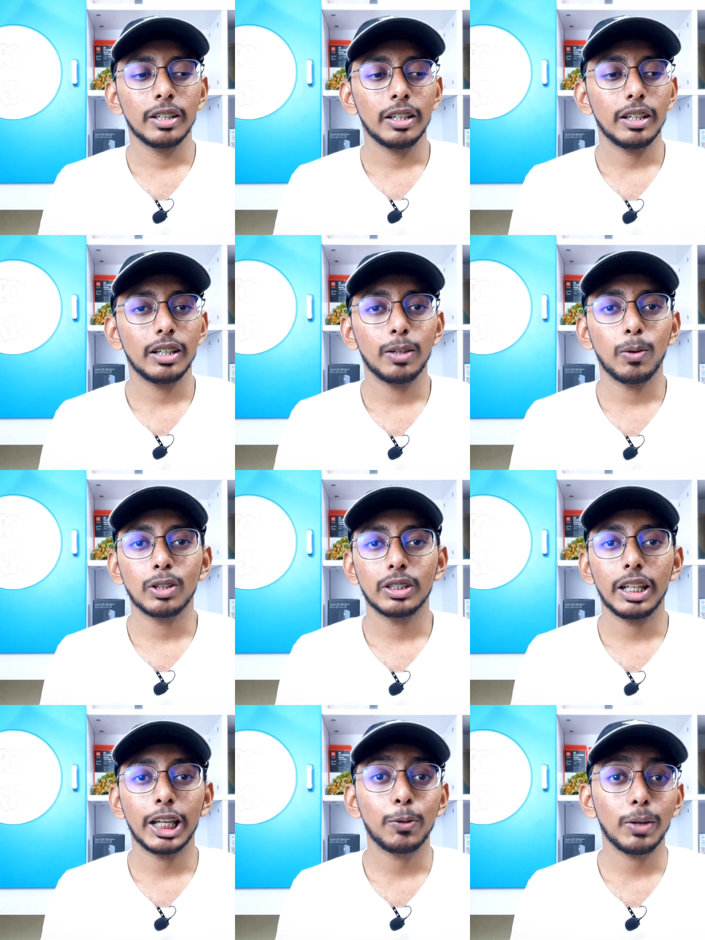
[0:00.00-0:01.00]
what is it,
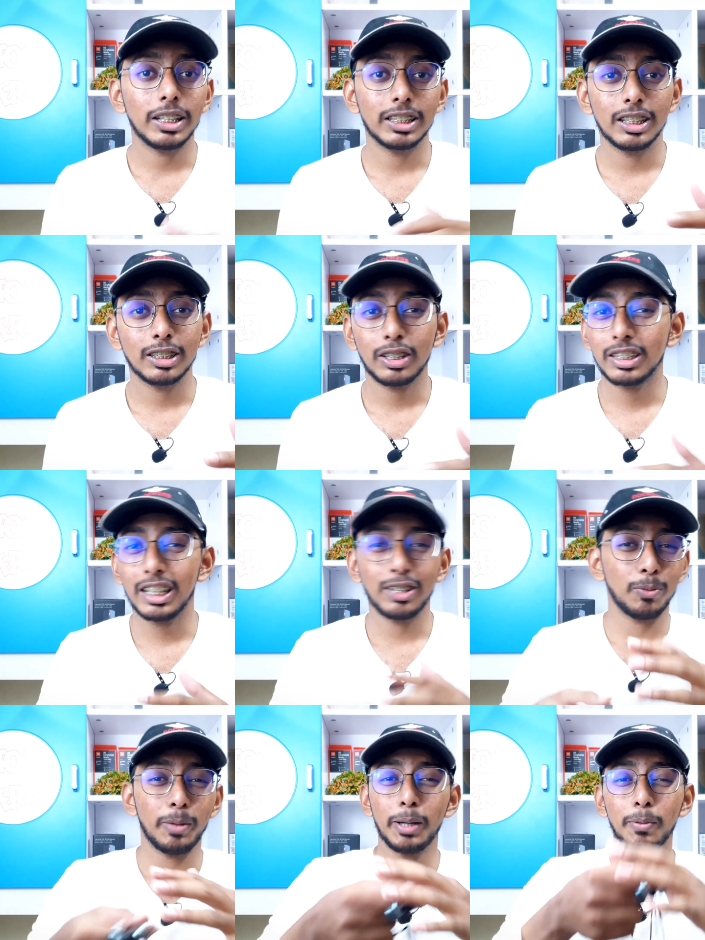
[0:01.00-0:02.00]
the equalizer, such thing.
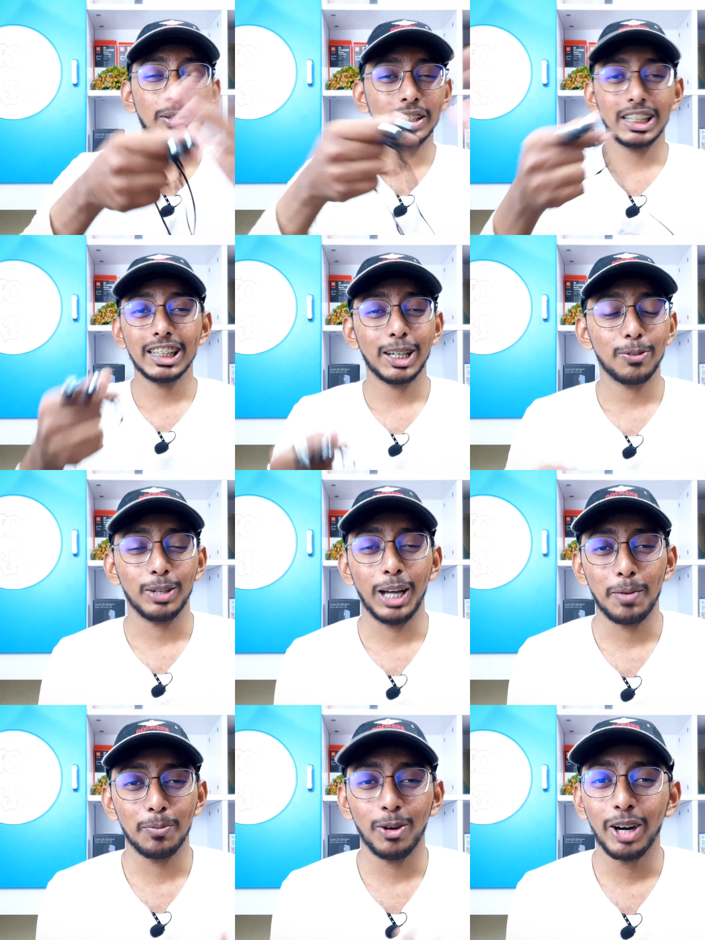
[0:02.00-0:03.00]
Many people see that, but
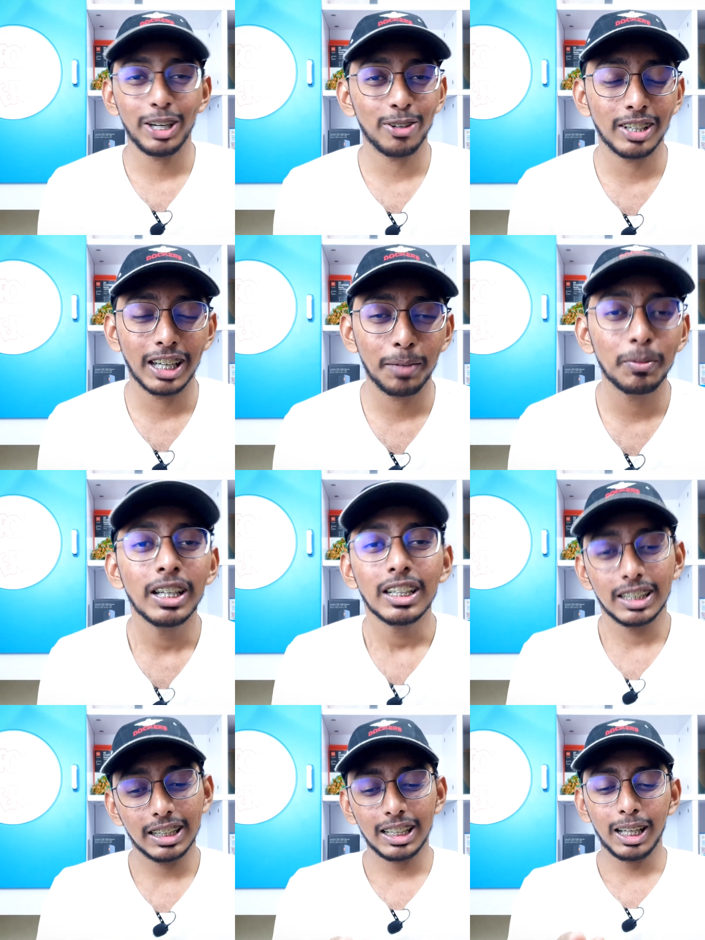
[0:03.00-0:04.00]
I'm not into time.
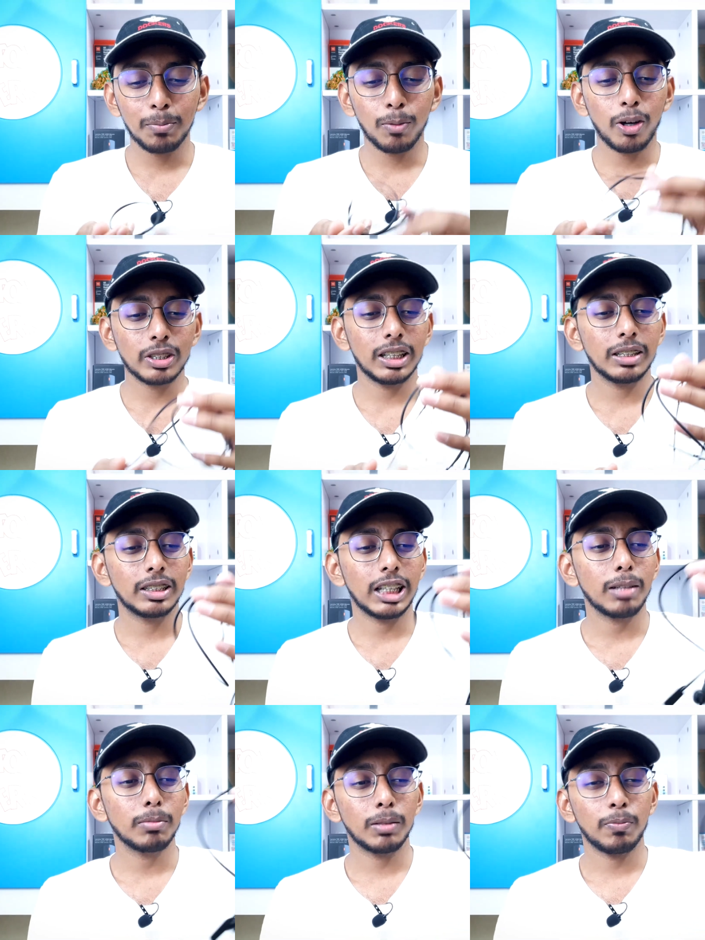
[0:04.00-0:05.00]
Just an unbox and
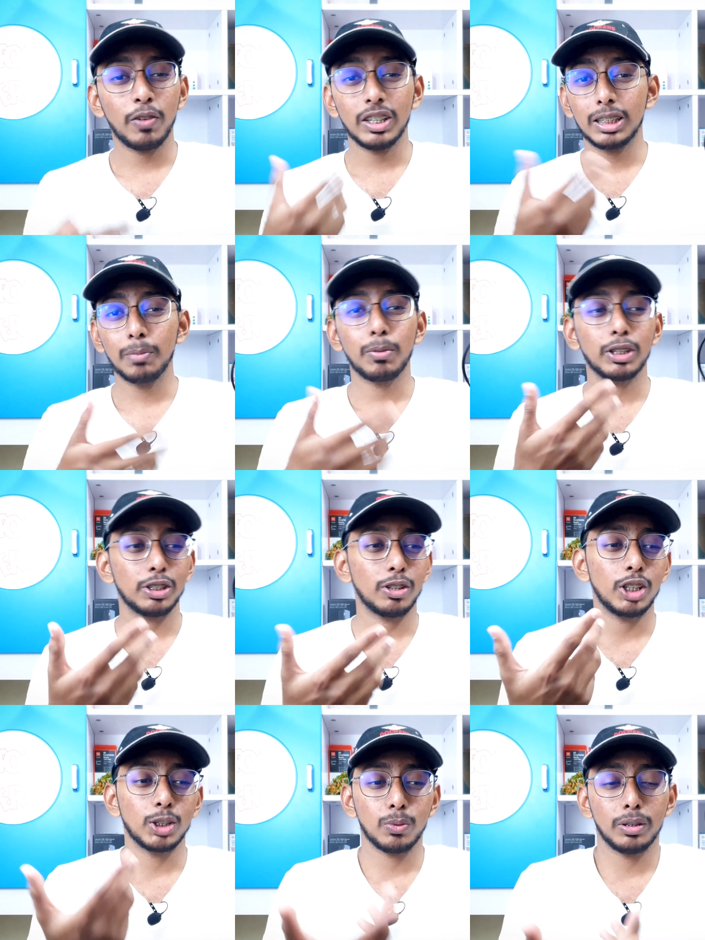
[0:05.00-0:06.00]
saying my first impression
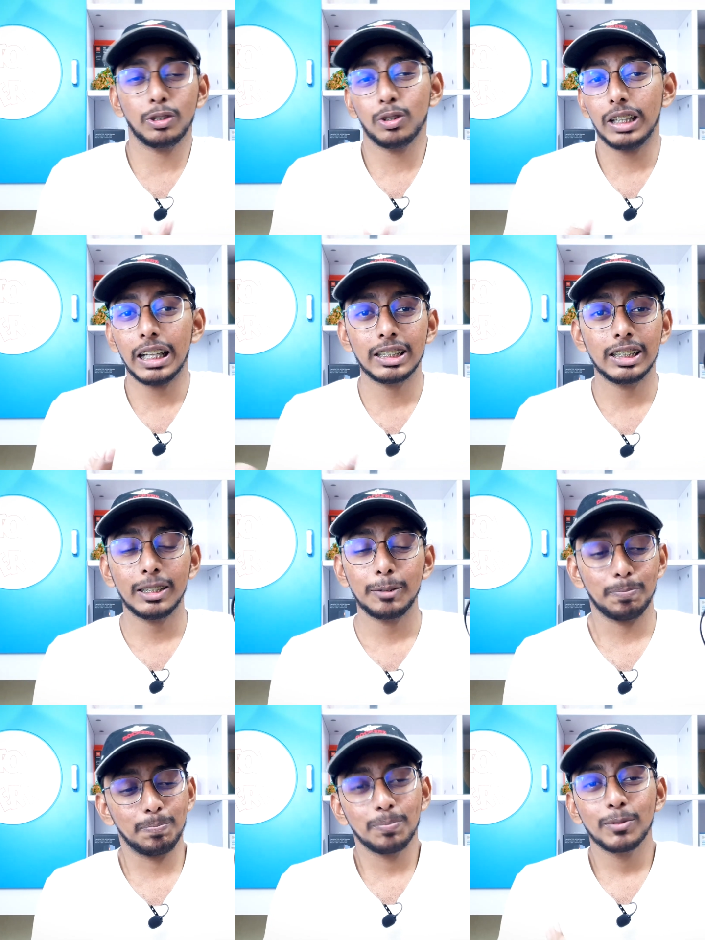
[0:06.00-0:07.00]
on this one. So that's it.
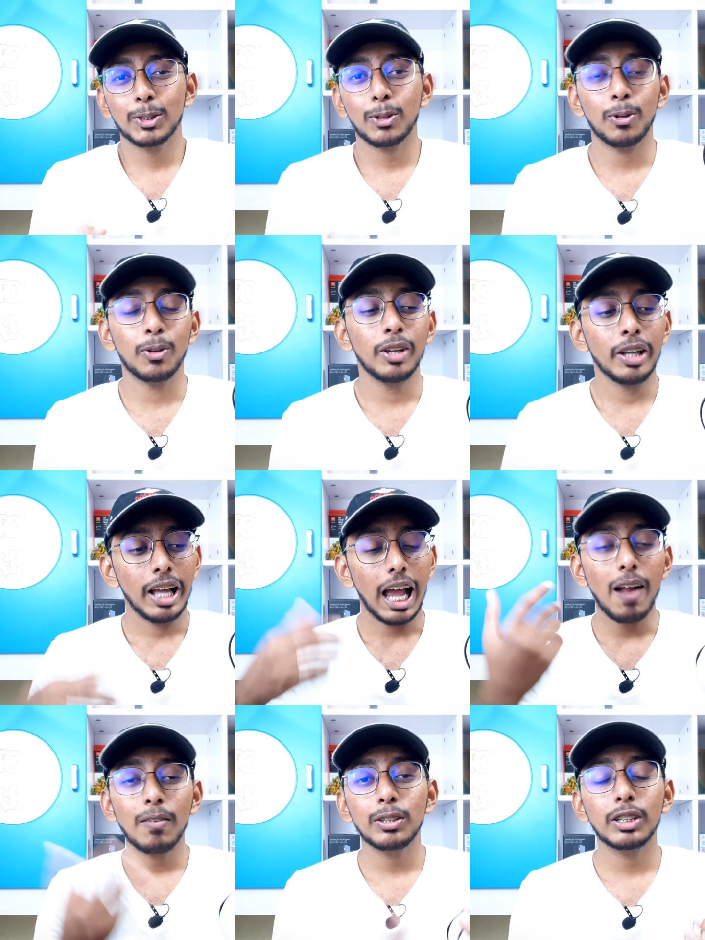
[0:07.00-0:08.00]
So
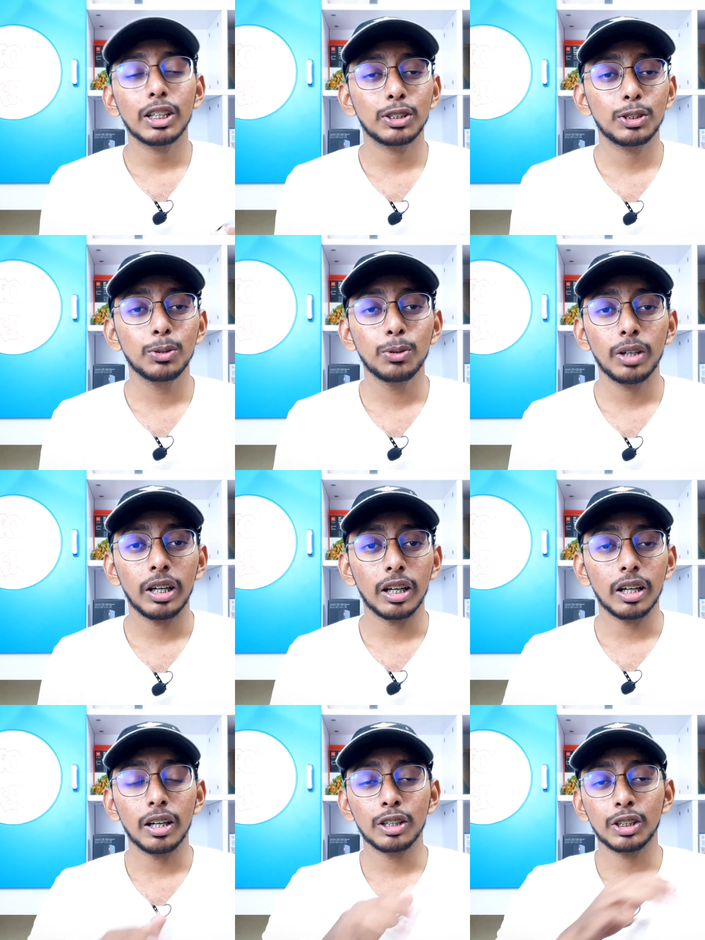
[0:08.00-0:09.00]
I will just do a